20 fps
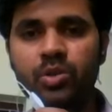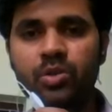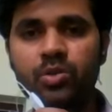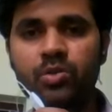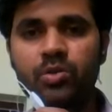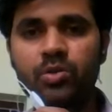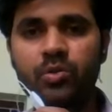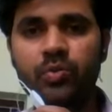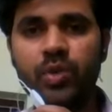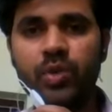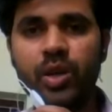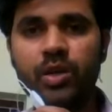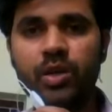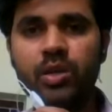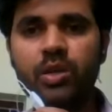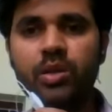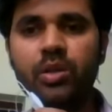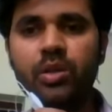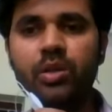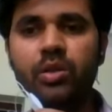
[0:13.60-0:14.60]
So we are
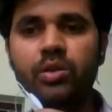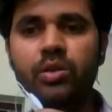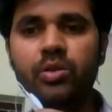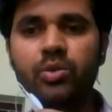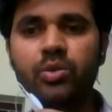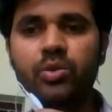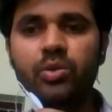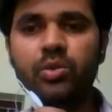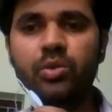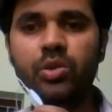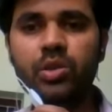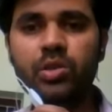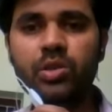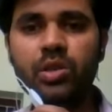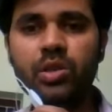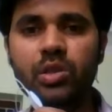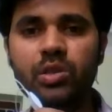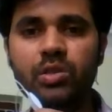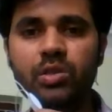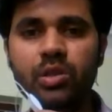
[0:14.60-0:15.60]
here to
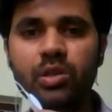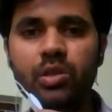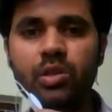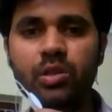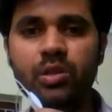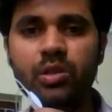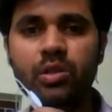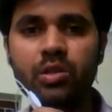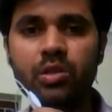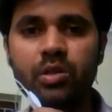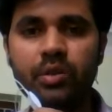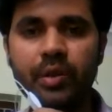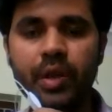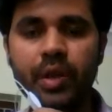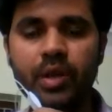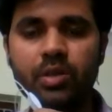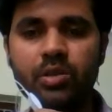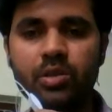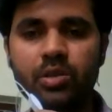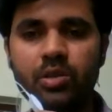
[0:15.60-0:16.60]
discuss
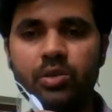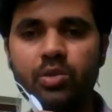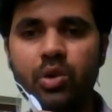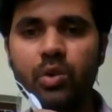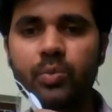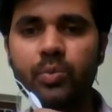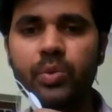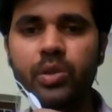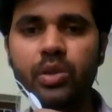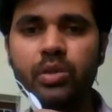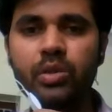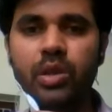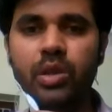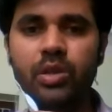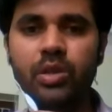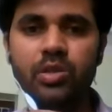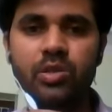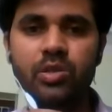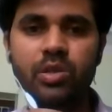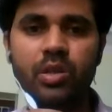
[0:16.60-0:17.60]
next topic, that
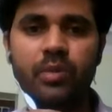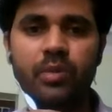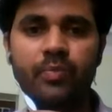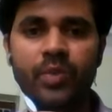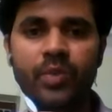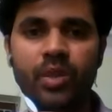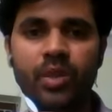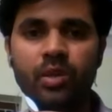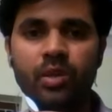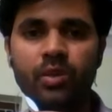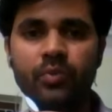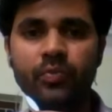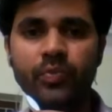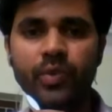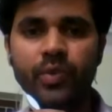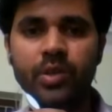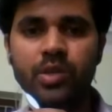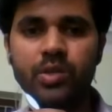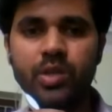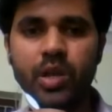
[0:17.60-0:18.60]
is the
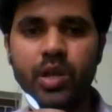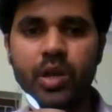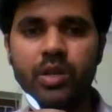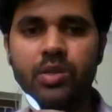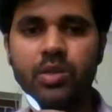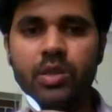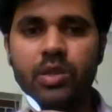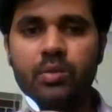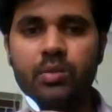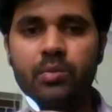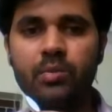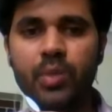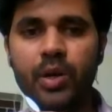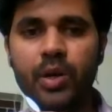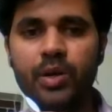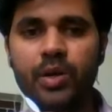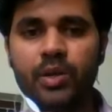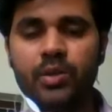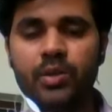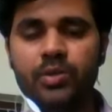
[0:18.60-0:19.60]
fixed action
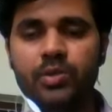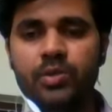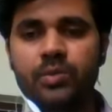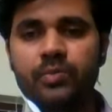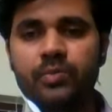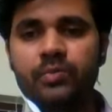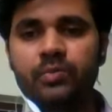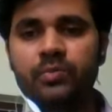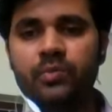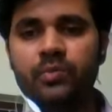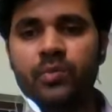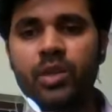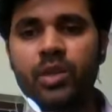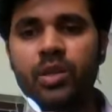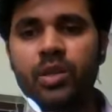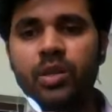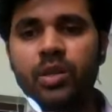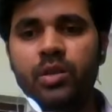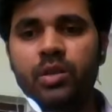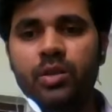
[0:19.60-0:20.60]
patterns.
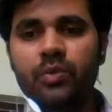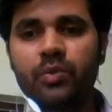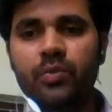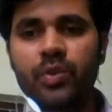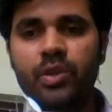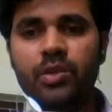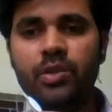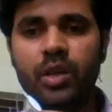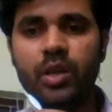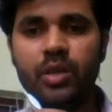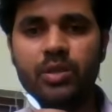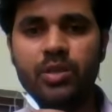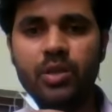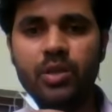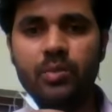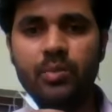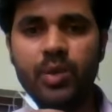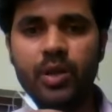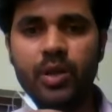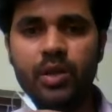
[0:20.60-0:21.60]
The fixed action
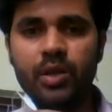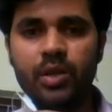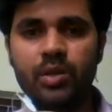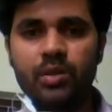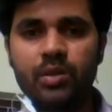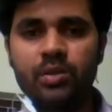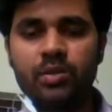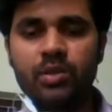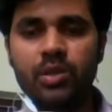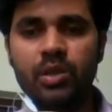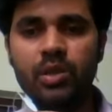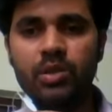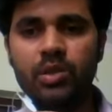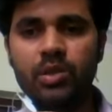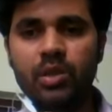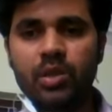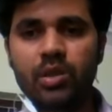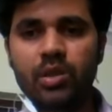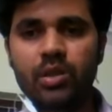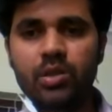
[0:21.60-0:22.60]
patterns, it
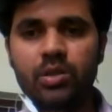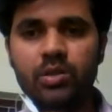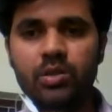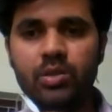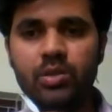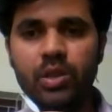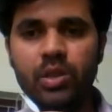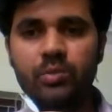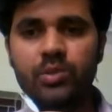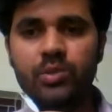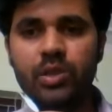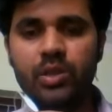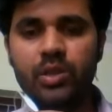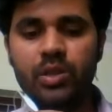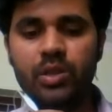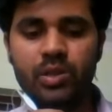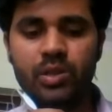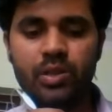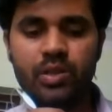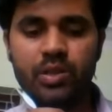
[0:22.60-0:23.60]
comes
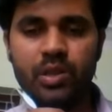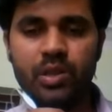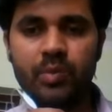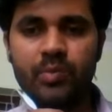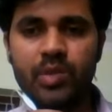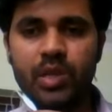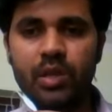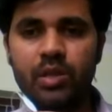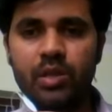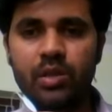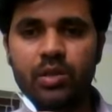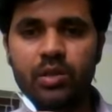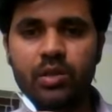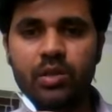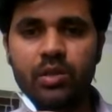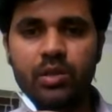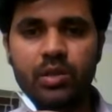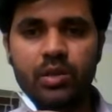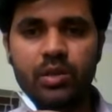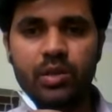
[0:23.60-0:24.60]
under the subject
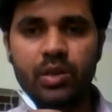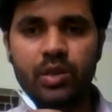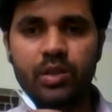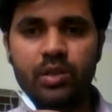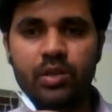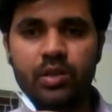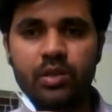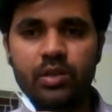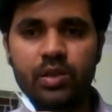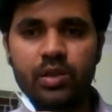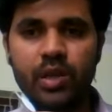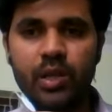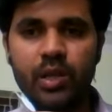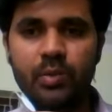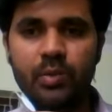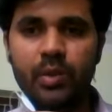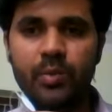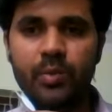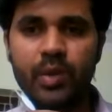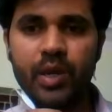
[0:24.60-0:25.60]

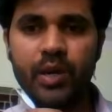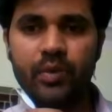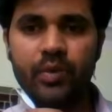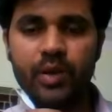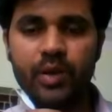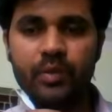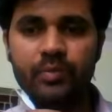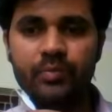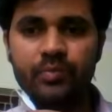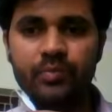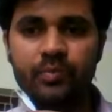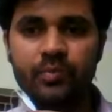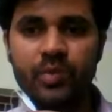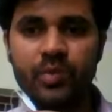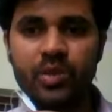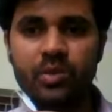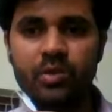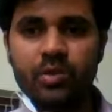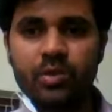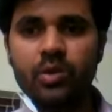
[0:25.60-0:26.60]
animal behavior
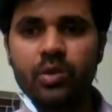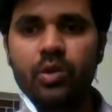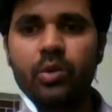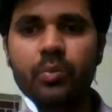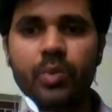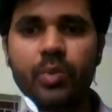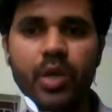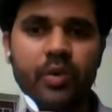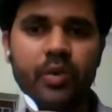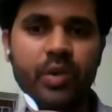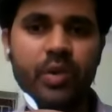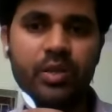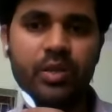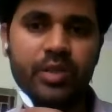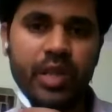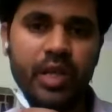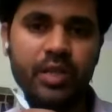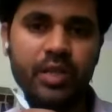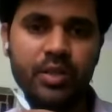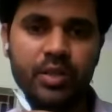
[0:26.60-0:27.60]
or behavioral
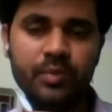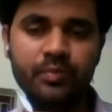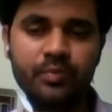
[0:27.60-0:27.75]
science.